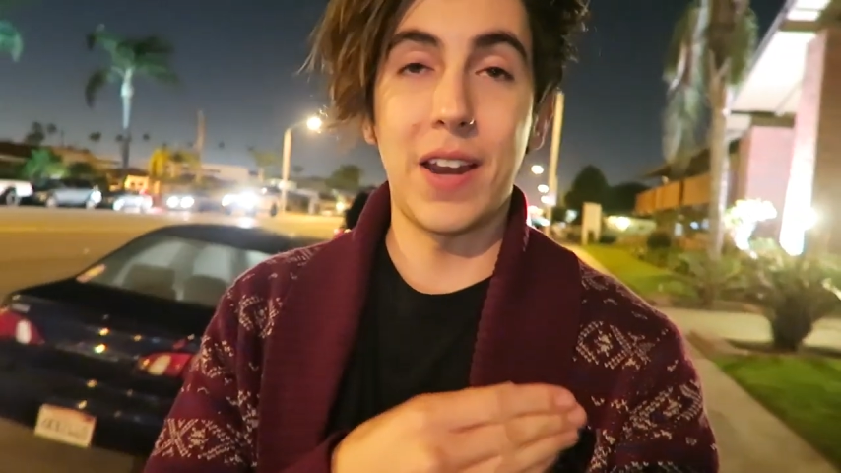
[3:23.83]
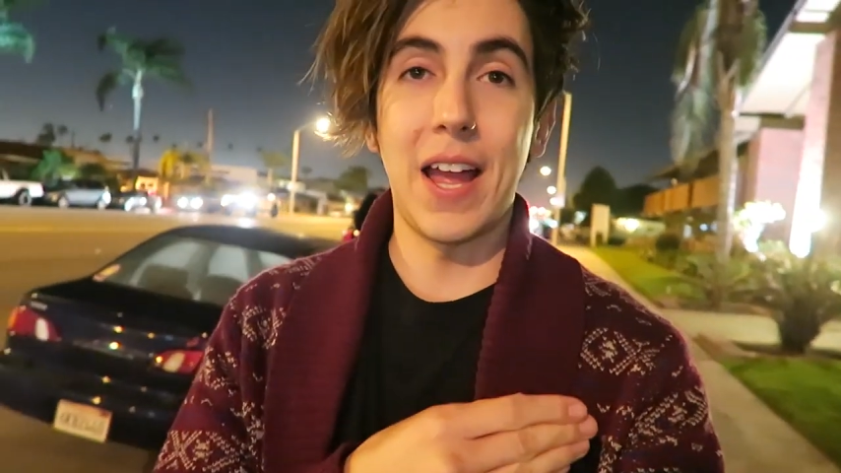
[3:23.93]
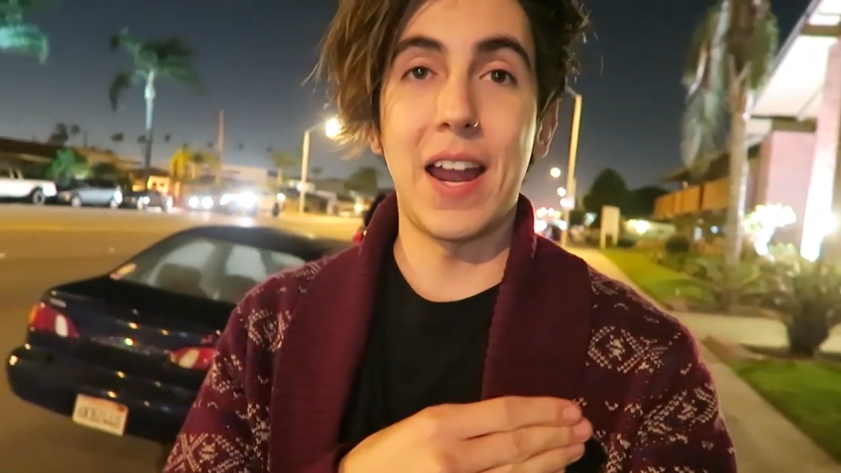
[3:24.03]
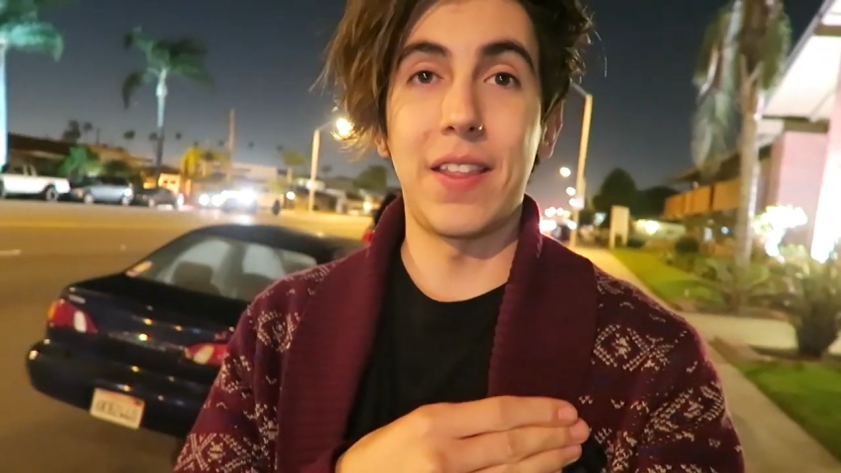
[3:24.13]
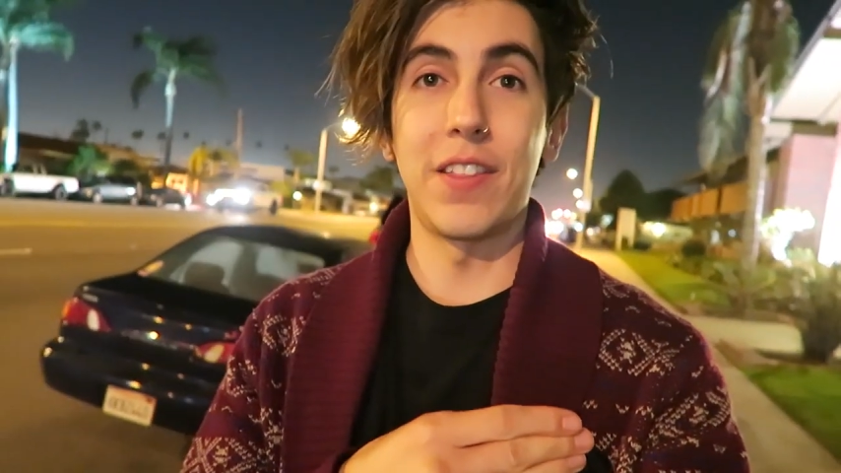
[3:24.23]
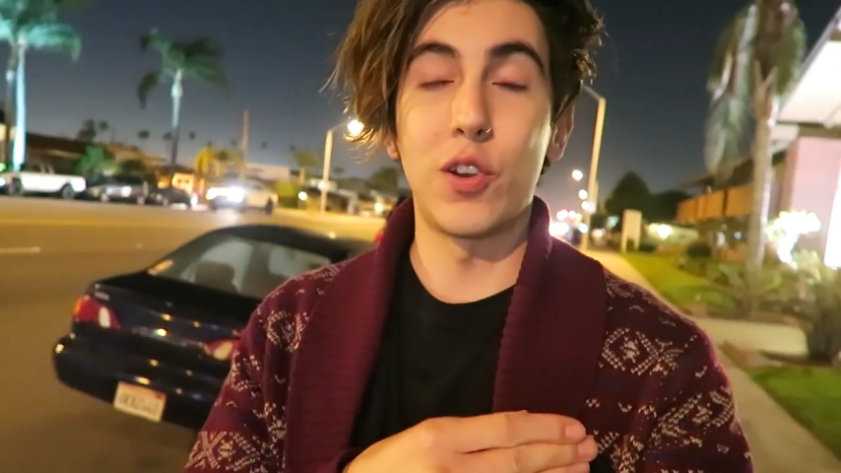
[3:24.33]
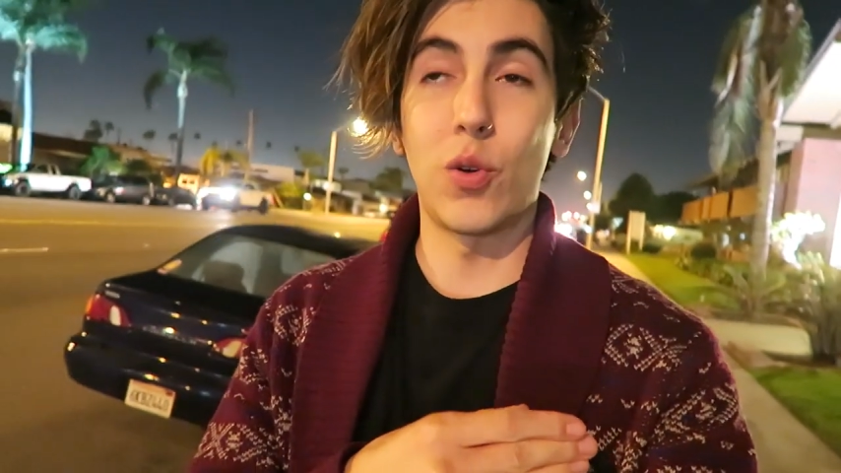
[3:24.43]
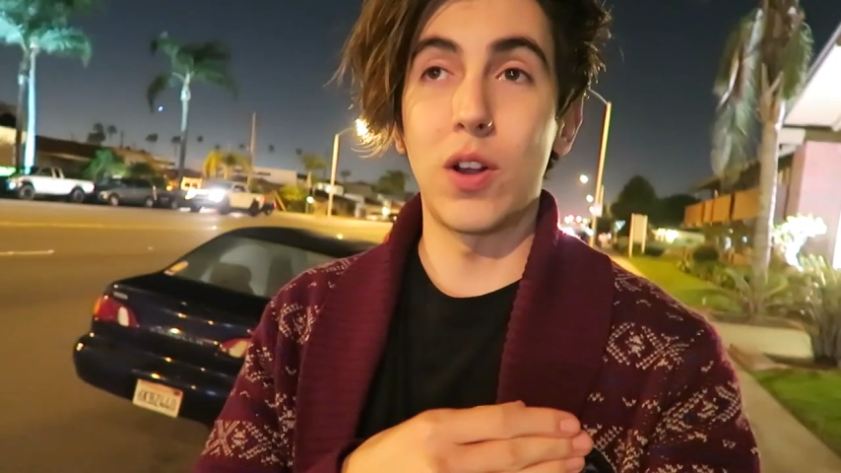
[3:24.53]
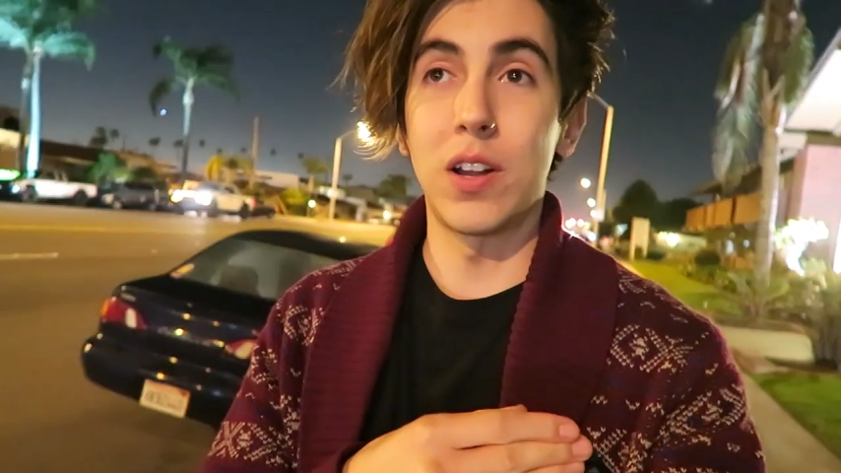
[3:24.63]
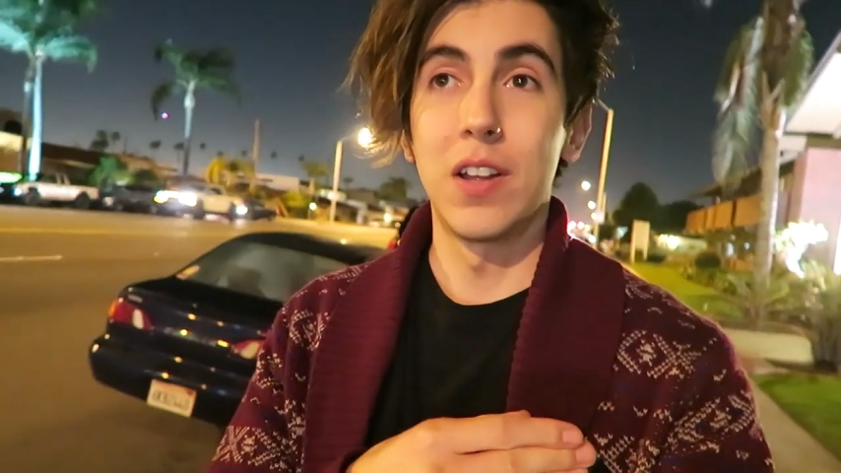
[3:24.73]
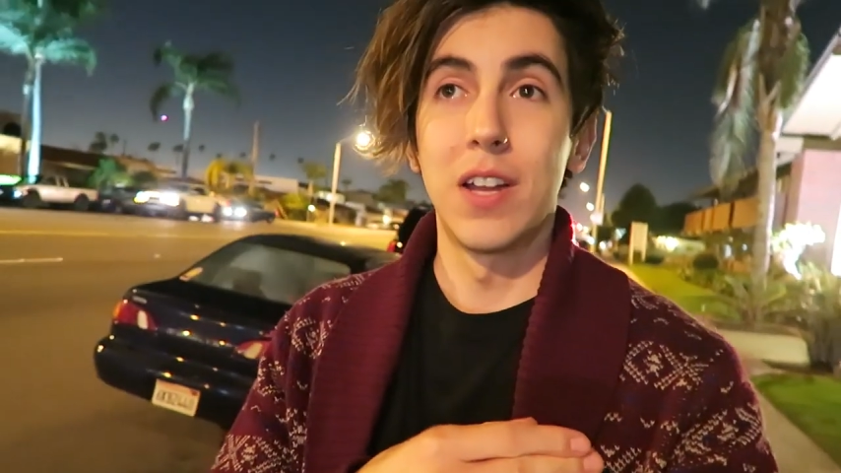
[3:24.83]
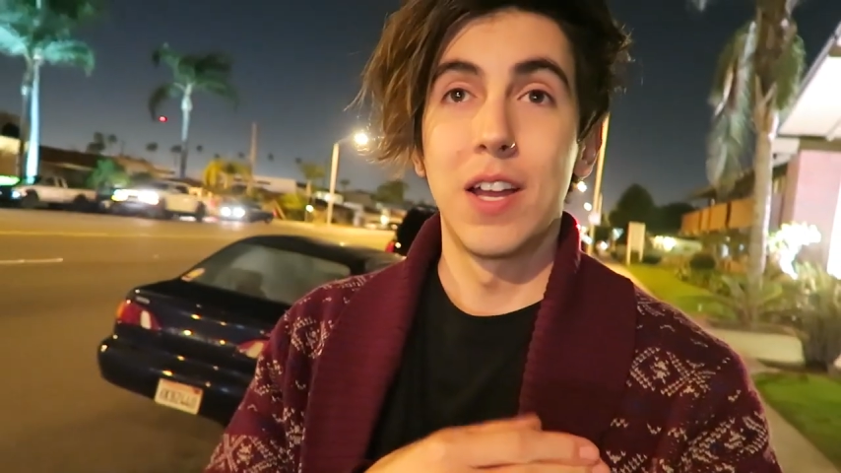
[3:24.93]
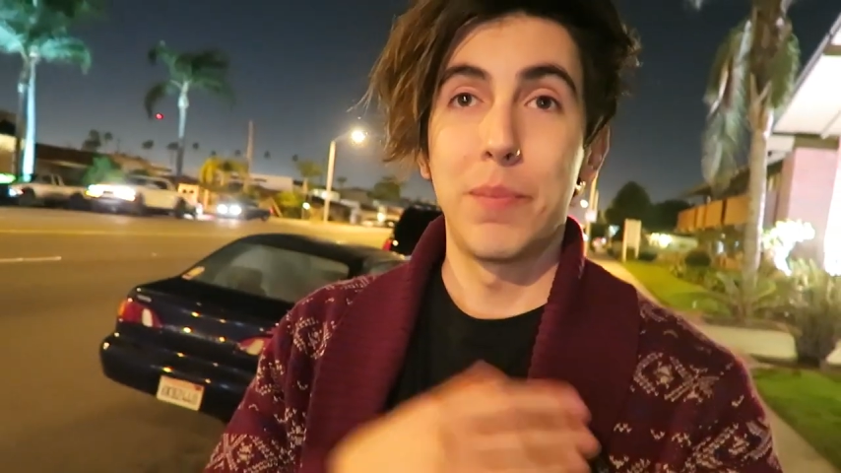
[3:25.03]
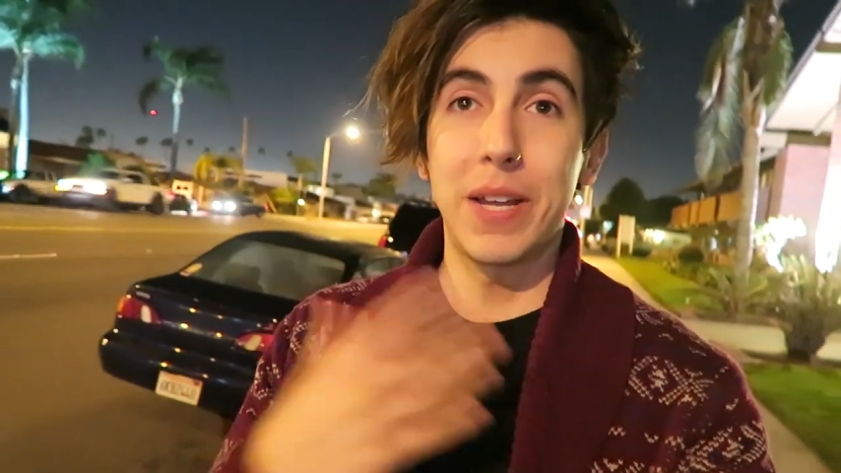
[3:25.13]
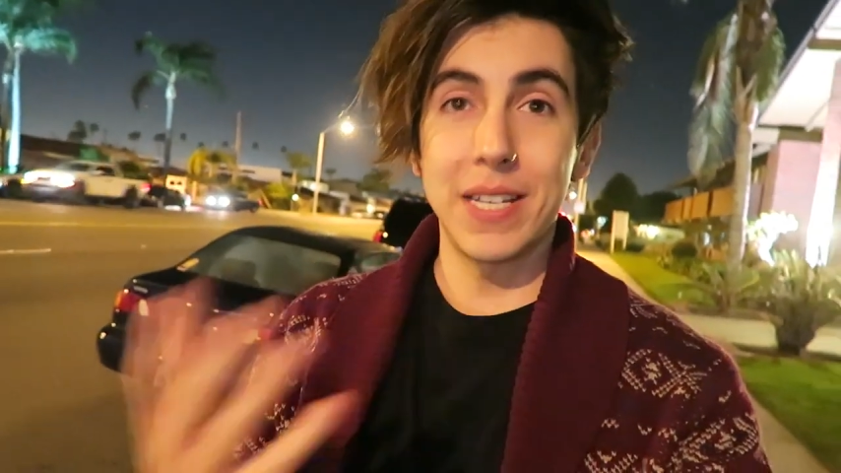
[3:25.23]
that I had in the door
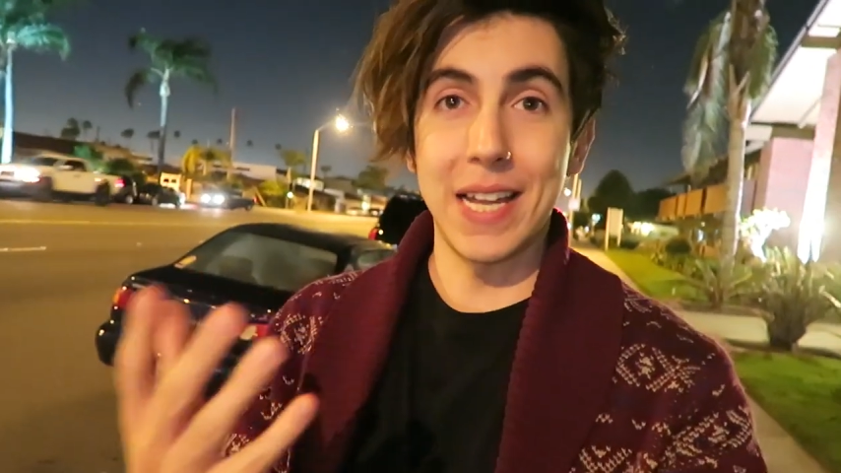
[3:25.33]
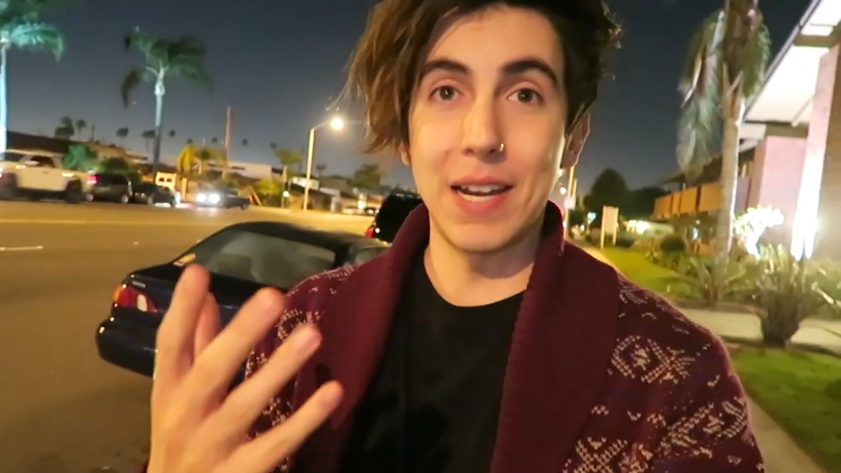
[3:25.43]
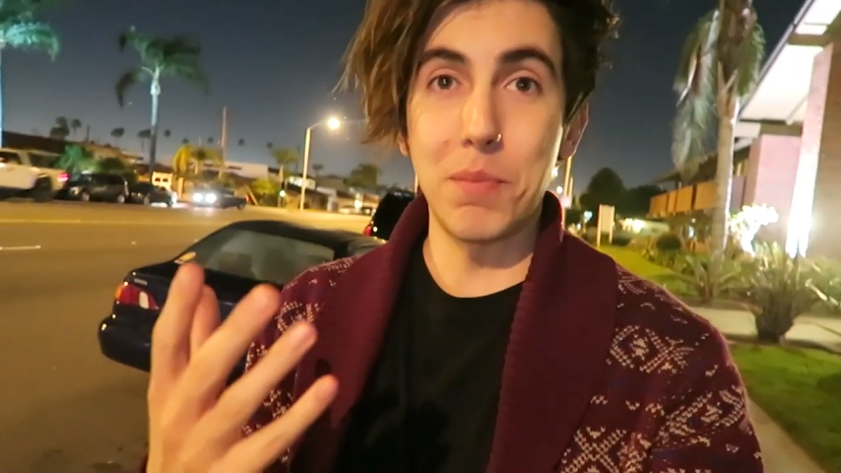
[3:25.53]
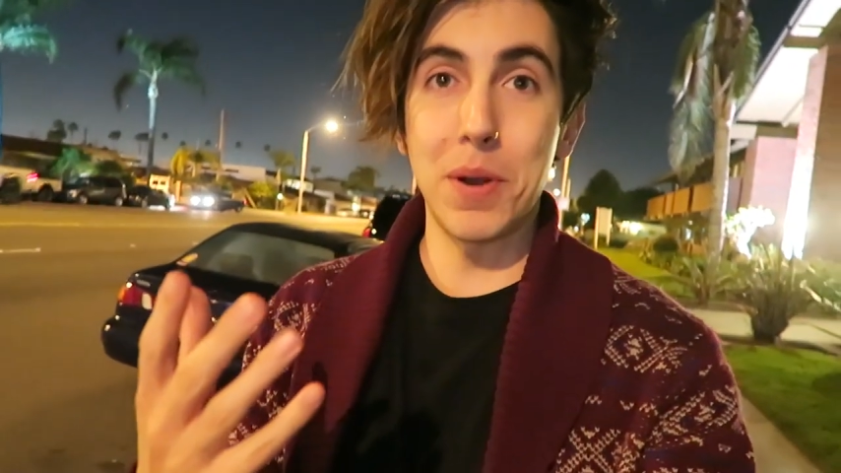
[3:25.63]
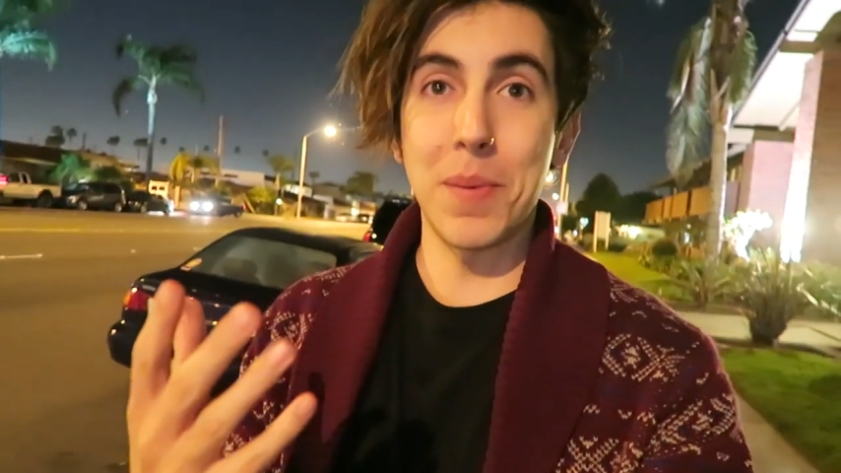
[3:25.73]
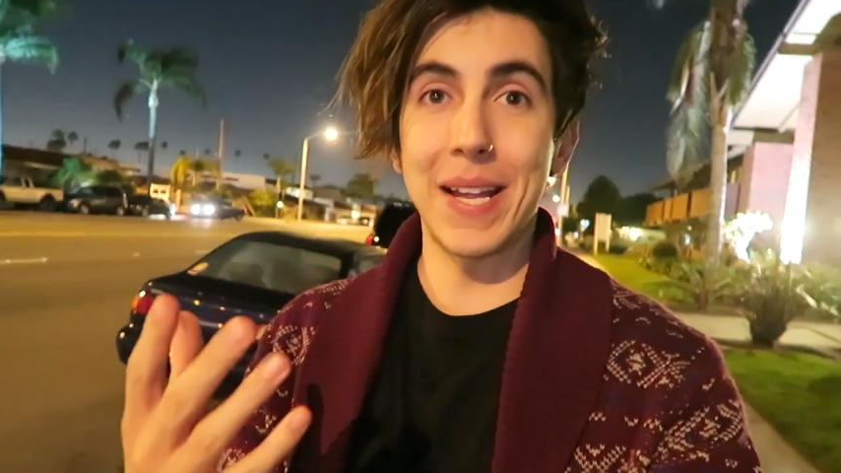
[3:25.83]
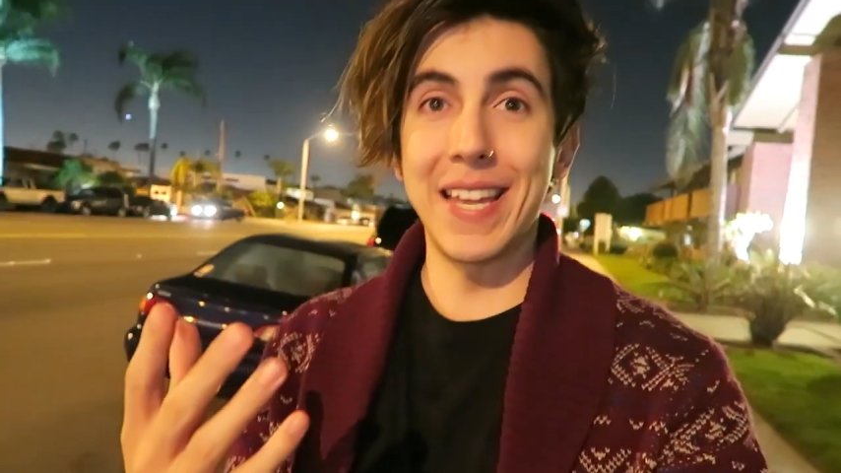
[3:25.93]
because I didn't bring my